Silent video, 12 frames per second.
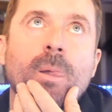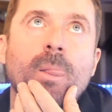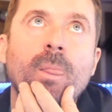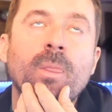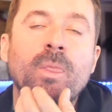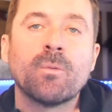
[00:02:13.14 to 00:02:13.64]

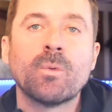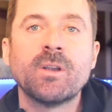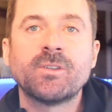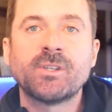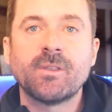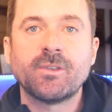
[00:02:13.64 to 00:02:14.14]
the
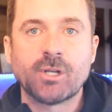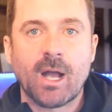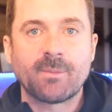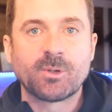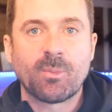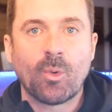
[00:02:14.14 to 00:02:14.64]
recent
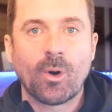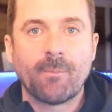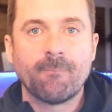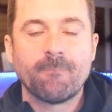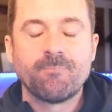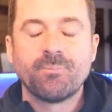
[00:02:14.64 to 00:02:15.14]
jobs report.
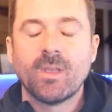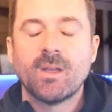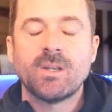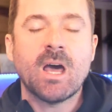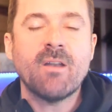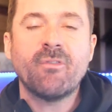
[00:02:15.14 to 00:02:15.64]

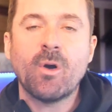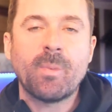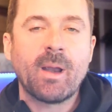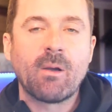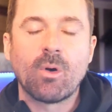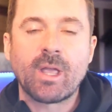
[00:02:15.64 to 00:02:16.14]
Non-farm
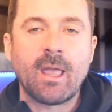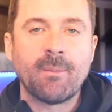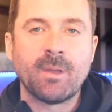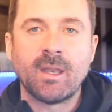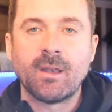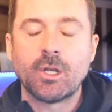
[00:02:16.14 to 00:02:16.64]
payroll came
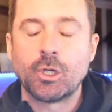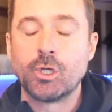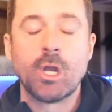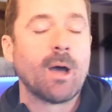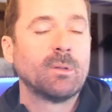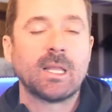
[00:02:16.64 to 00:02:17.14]
in
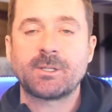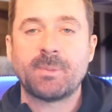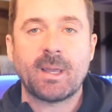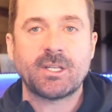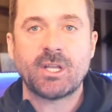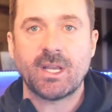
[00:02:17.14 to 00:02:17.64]
double
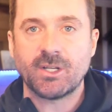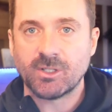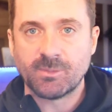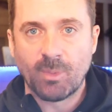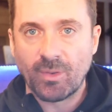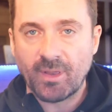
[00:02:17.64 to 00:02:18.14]

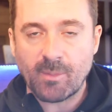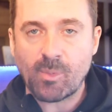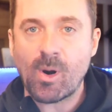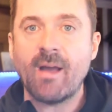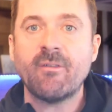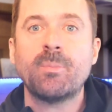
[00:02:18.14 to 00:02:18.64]
expectations, both on the
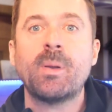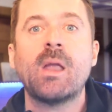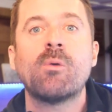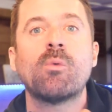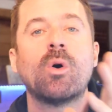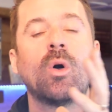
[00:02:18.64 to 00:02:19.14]
private
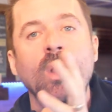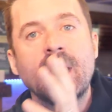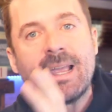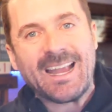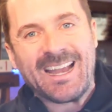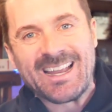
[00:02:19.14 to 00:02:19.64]
payroll
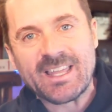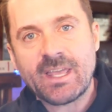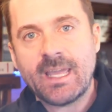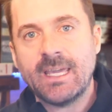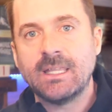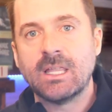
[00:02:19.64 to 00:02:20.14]
and on the
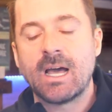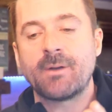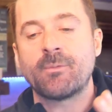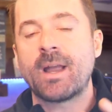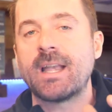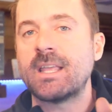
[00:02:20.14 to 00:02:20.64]
headline,
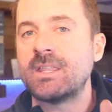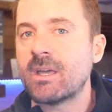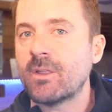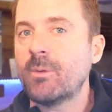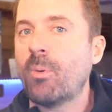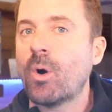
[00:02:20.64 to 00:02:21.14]
right? And the
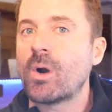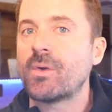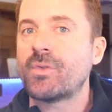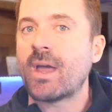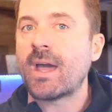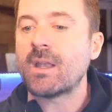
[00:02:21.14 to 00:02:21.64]
other
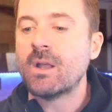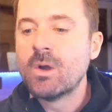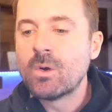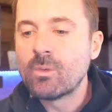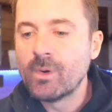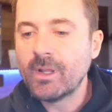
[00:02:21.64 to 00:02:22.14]
part that
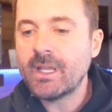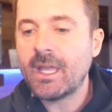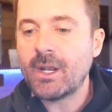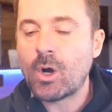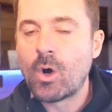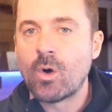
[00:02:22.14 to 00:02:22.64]
really
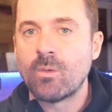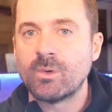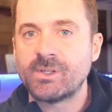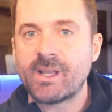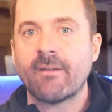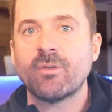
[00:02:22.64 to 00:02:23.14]
hit home
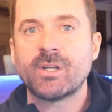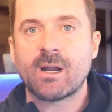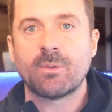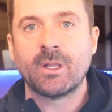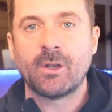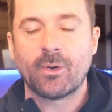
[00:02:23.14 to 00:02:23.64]
was average
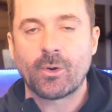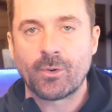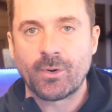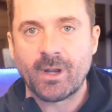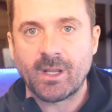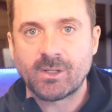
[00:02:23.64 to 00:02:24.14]
hourly
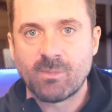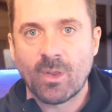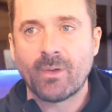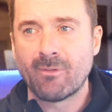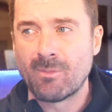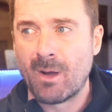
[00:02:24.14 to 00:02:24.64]
earnings. Month
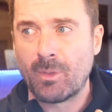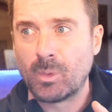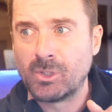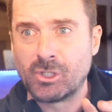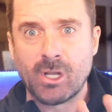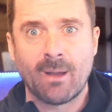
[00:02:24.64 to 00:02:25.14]
over month
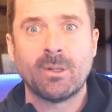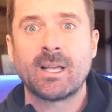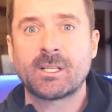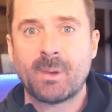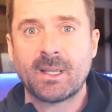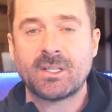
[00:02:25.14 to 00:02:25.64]
was double
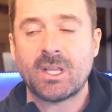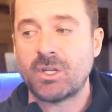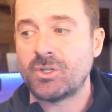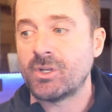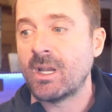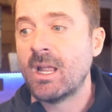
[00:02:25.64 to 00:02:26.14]

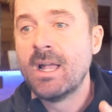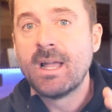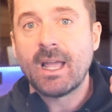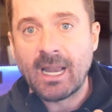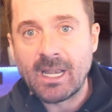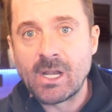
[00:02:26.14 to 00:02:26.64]
expectation,
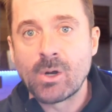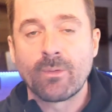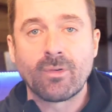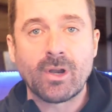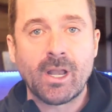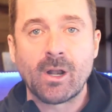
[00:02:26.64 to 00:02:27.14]
and year
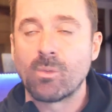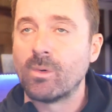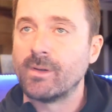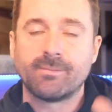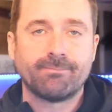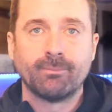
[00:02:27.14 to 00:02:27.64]
over year
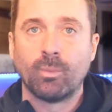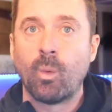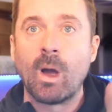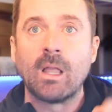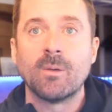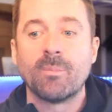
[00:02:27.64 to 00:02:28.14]
was
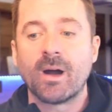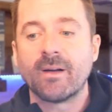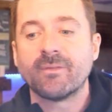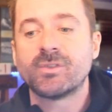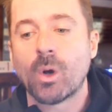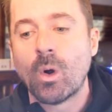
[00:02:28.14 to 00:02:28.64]
well
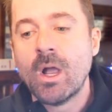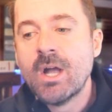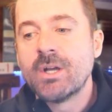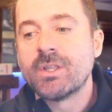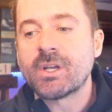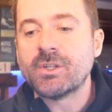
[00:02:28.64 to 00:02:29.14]
above. So
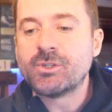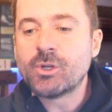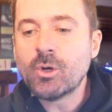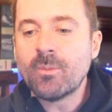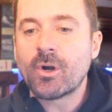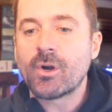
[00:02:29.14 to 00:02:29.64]
the
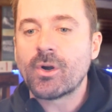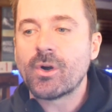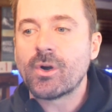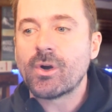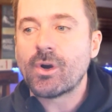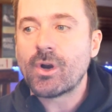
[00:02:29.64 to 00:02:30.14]
consumer
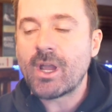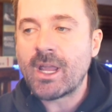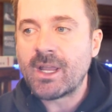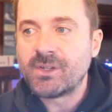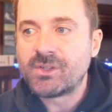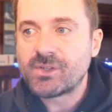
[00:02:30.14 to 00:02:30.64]

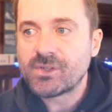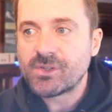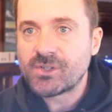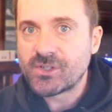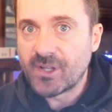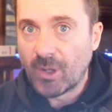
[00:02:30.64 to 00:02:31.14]
is
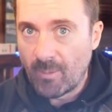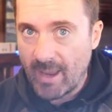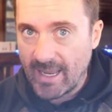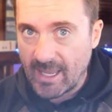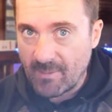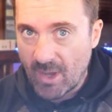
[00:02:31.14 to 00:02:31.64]
still
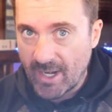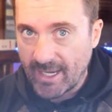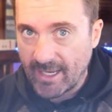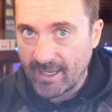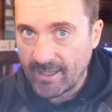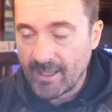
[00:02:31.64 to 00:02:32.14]
making
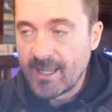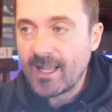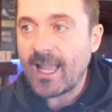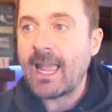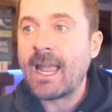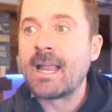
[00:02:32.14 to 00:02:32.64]
money,
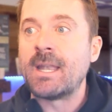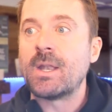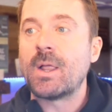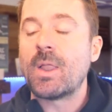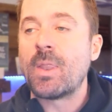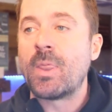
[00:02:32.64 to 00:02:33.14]
and
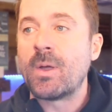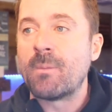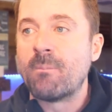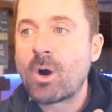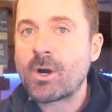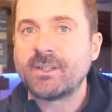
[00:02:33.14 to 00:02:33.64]
the
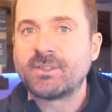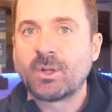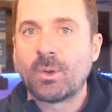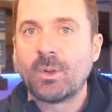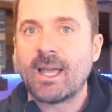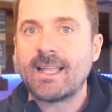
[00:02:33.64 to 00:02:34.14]
markets
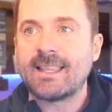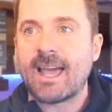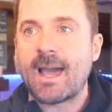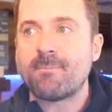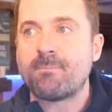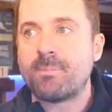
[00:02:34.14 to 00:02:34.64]
don't like
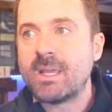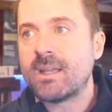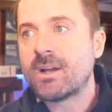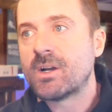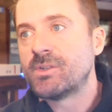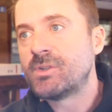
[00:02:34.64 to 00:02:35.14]
that
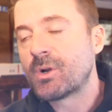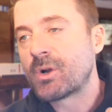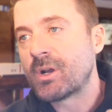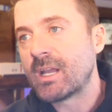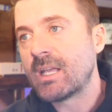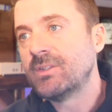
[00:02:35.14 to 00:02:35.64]
because they're
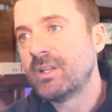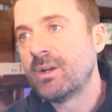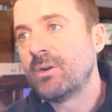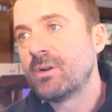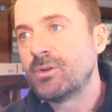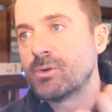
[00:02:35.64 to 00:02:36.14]
going to
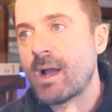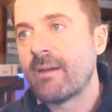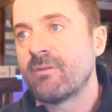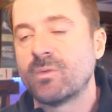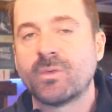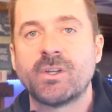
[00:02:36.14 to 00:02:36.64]
continue to drive
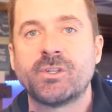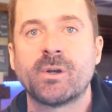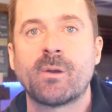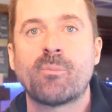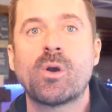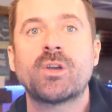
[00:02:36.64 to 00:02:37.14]

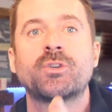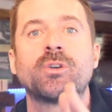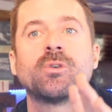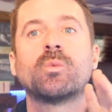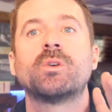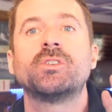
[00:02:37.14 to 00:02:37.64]
inflationary
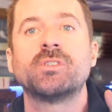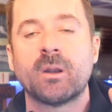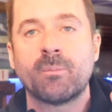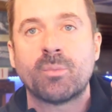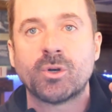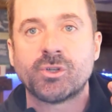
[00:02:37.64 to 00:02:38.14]
pressure, which is going
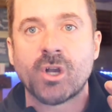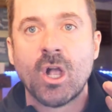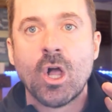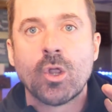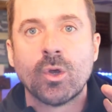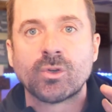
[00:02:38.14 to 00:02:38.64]
to push
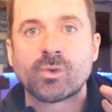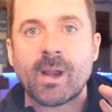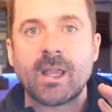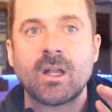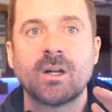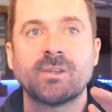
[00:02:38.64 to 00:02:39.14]
those
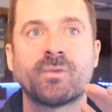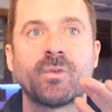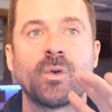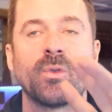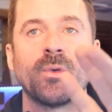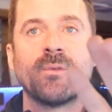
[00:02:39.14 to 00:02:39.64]
rate cuts
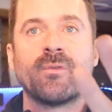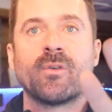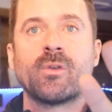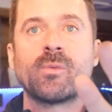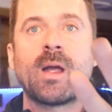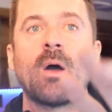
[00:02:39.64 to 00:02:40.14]
further and
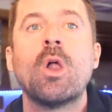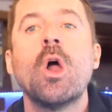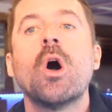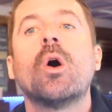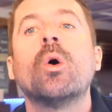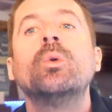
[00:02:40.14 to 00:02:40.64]
further out,
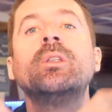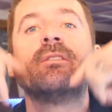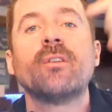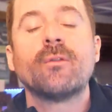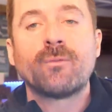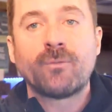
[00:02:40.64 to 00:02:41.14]

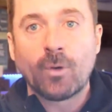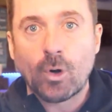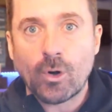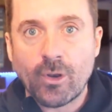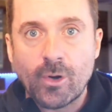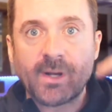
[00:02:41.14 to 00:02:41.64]
only
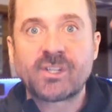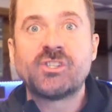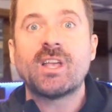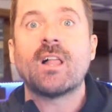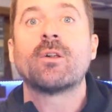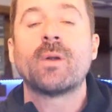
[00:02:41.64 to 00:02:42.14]
further
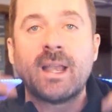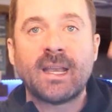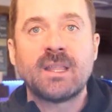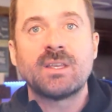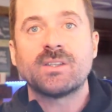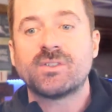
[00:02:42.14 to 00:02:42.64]

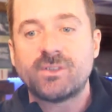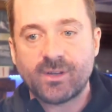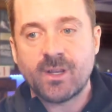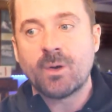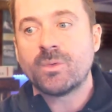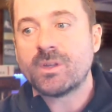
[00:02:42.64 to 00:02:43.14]
accelerating this
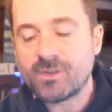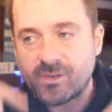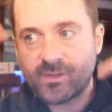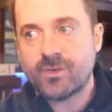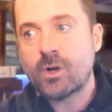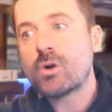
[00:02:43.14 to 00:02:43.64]

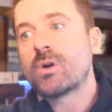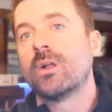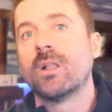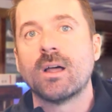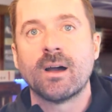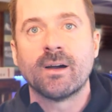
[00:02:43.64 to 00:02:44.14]

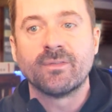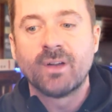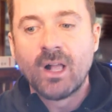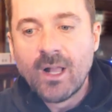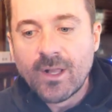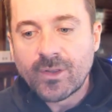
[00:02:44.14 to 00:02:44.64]
circle of
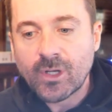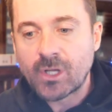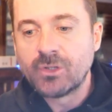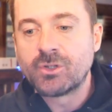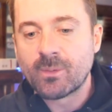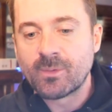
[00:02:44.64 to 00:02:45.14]
the
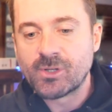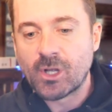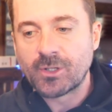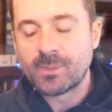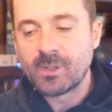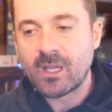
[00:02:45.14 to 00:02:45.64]
consumer's
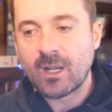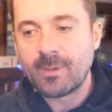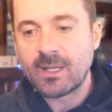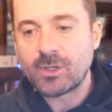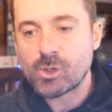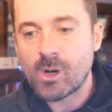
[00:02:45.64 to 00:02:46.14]
ultimately going to be
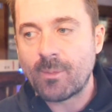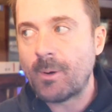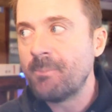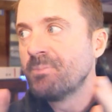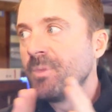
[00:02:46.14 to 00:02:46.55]
in trouble.